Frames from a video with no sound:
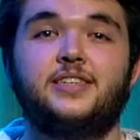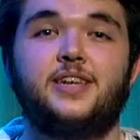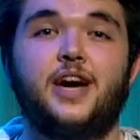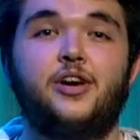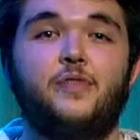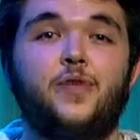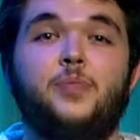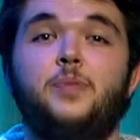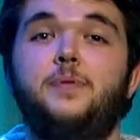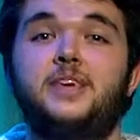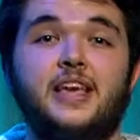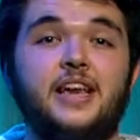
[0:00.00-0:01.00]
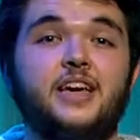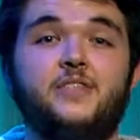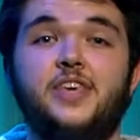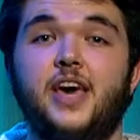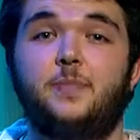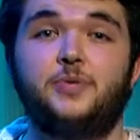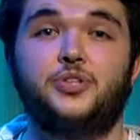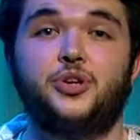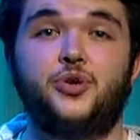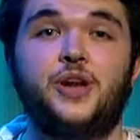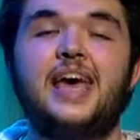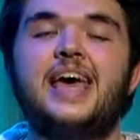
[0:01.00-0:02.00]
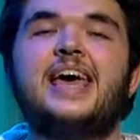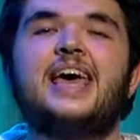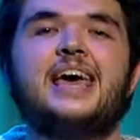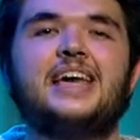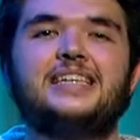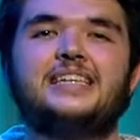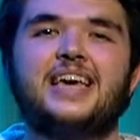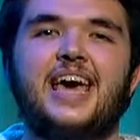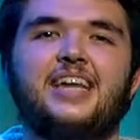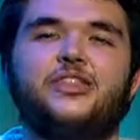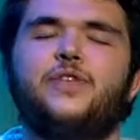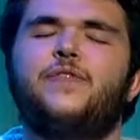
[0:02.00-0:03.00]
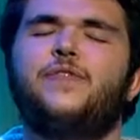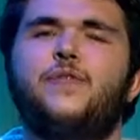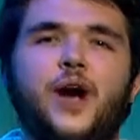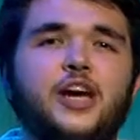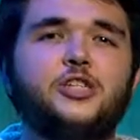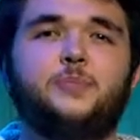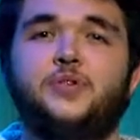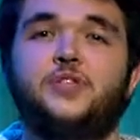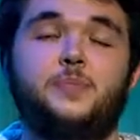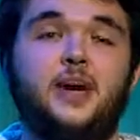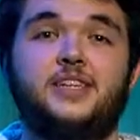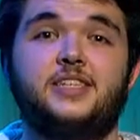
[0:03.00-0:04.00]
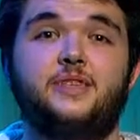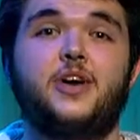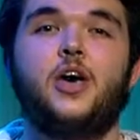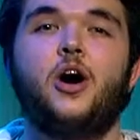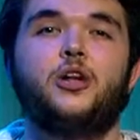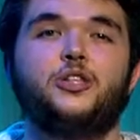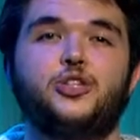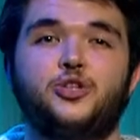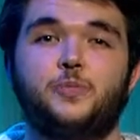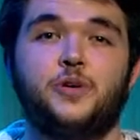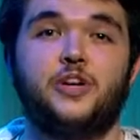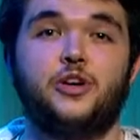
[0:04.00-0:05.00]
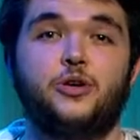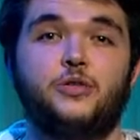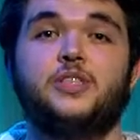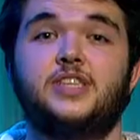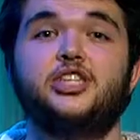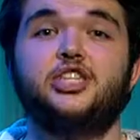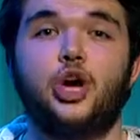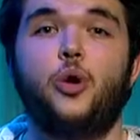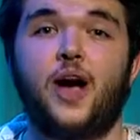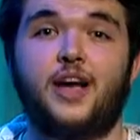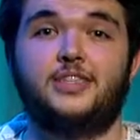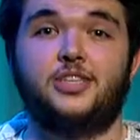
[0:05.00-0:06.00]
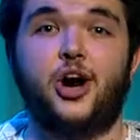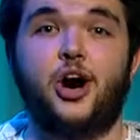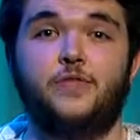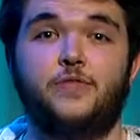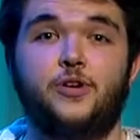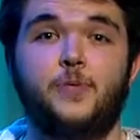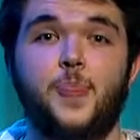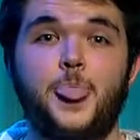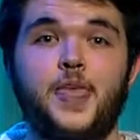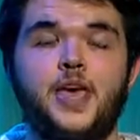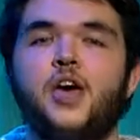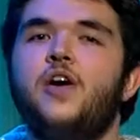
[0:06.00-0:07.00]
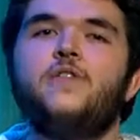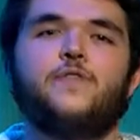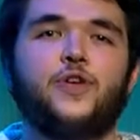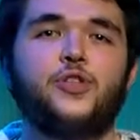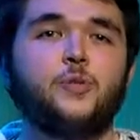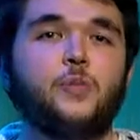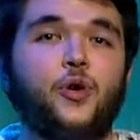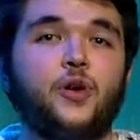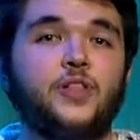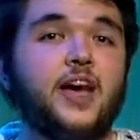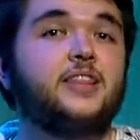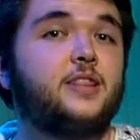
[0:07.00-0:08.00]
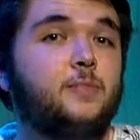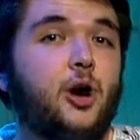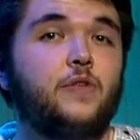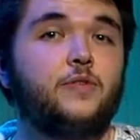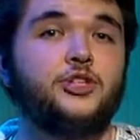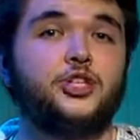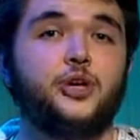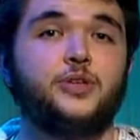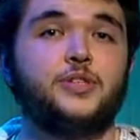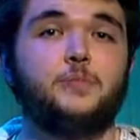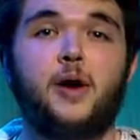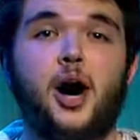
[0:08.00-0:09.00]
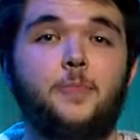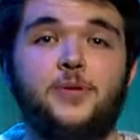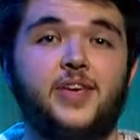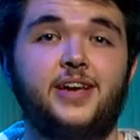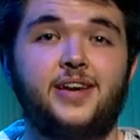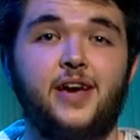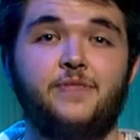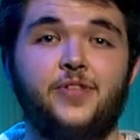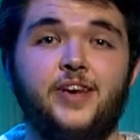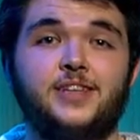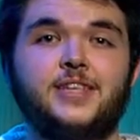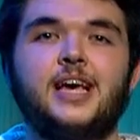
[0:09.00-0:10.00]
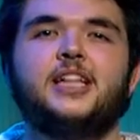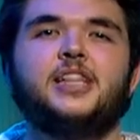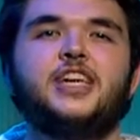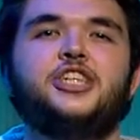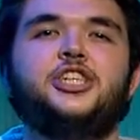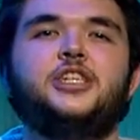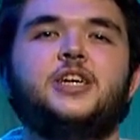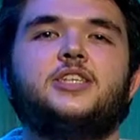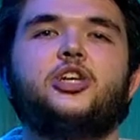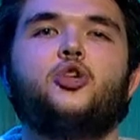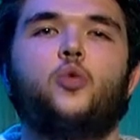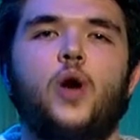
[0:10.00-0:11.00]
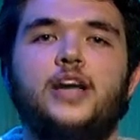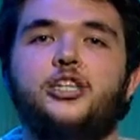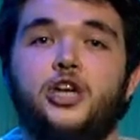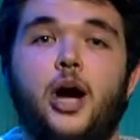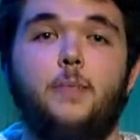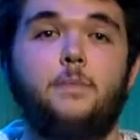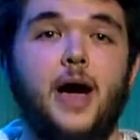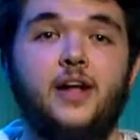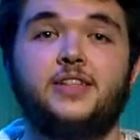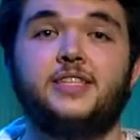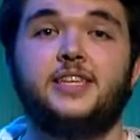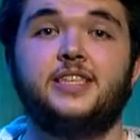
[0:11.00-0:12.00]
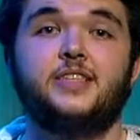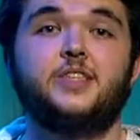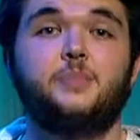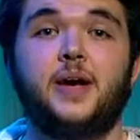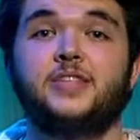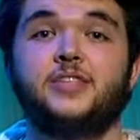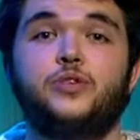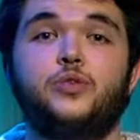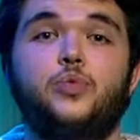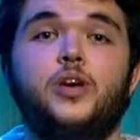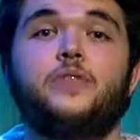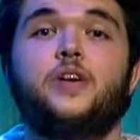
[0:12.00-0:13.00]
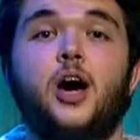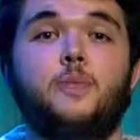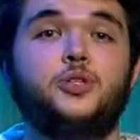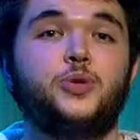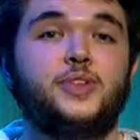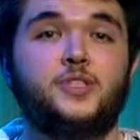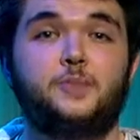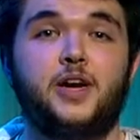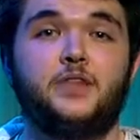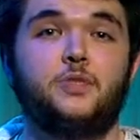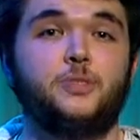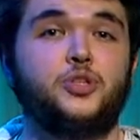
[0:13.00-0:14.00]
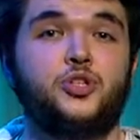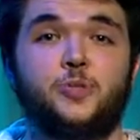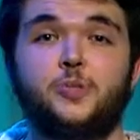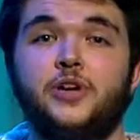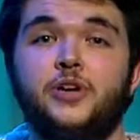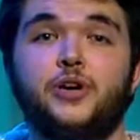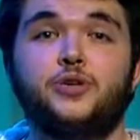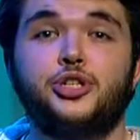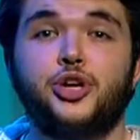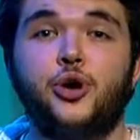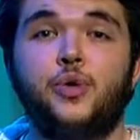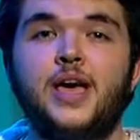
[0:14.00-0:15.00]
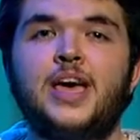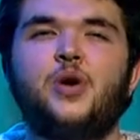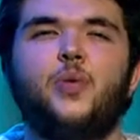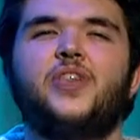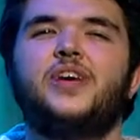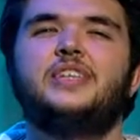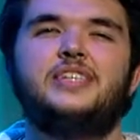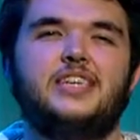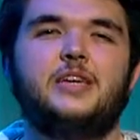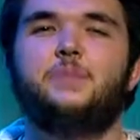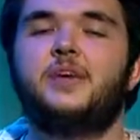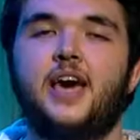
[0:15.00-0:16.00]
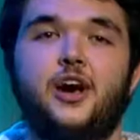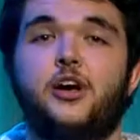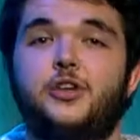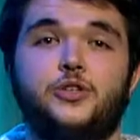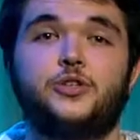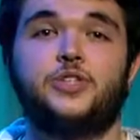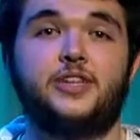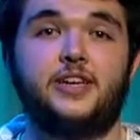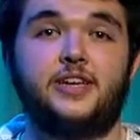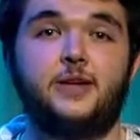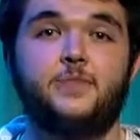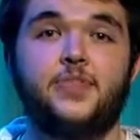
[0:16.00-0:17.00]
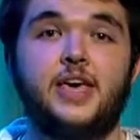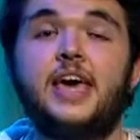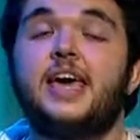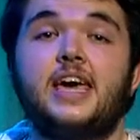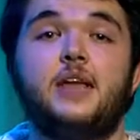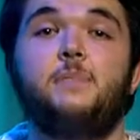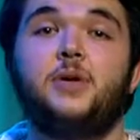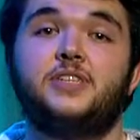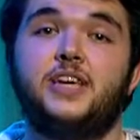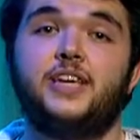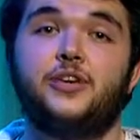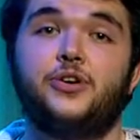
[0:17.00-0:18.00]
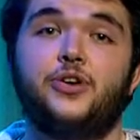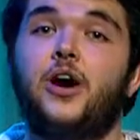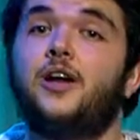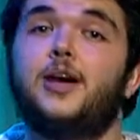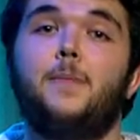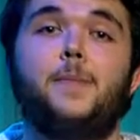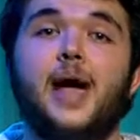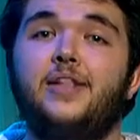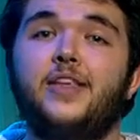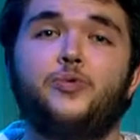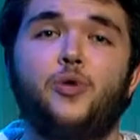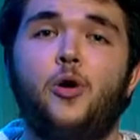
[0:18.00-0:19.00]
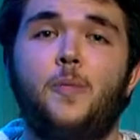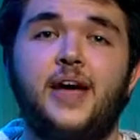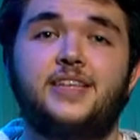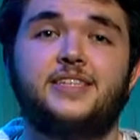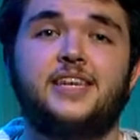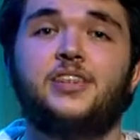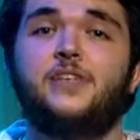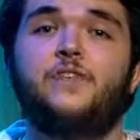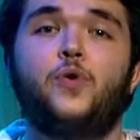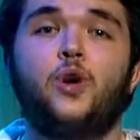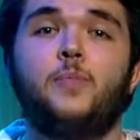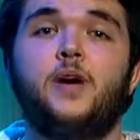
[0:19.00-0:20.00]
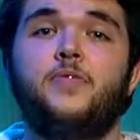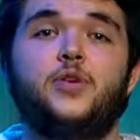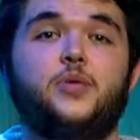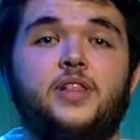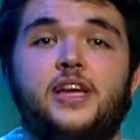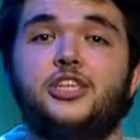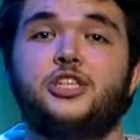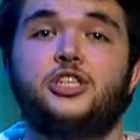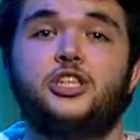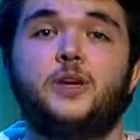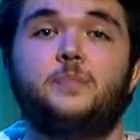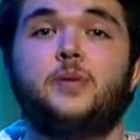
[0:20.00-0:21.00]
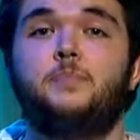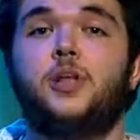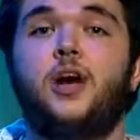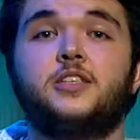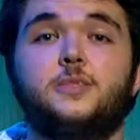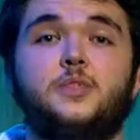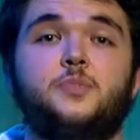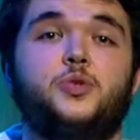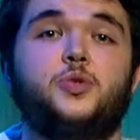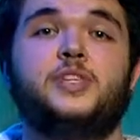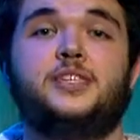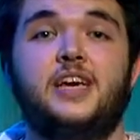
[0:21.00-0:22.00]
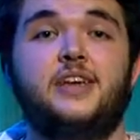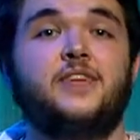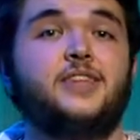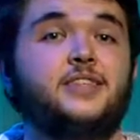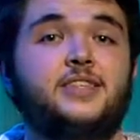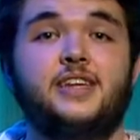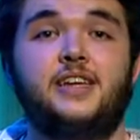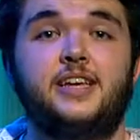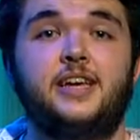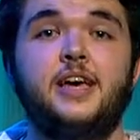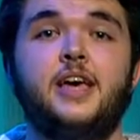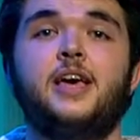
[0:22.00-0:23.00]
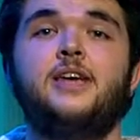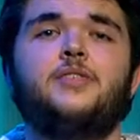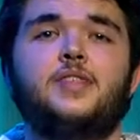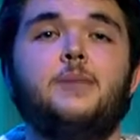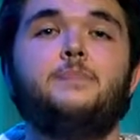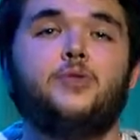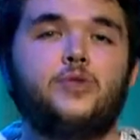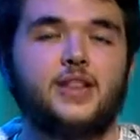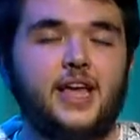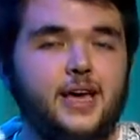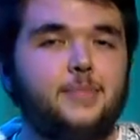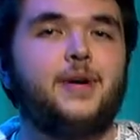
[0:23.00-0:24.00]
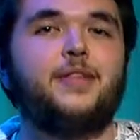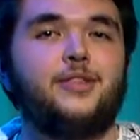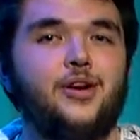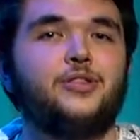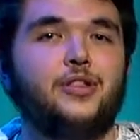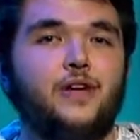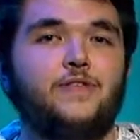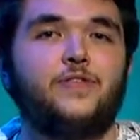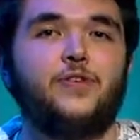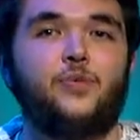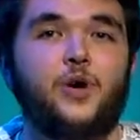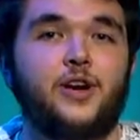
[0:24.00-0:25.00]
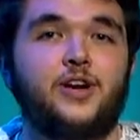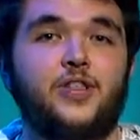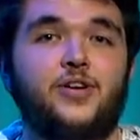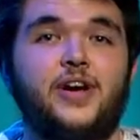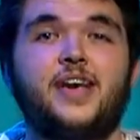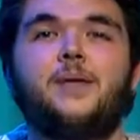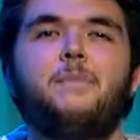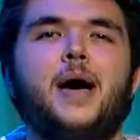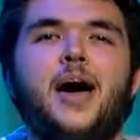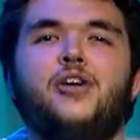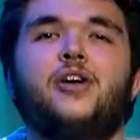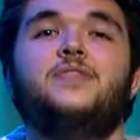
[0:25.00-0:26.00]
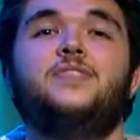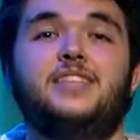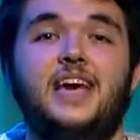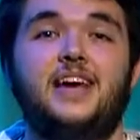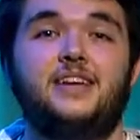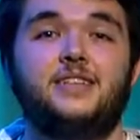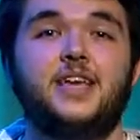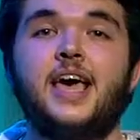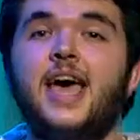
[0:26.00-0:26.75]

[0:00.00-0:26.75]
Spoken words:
style from the beginning of the episode indicate the fresh perspective on superheroes this show has to offer. Furthermore, like the Marvel shows that populate Netflix, Legion does a great job balancing the spectacle we have come to expect from a superhero show with a deep character study. In particular, a compelling romance in the form of the relationship that blossoms between David and Sydney. They proclaim their love for one another in a matter of days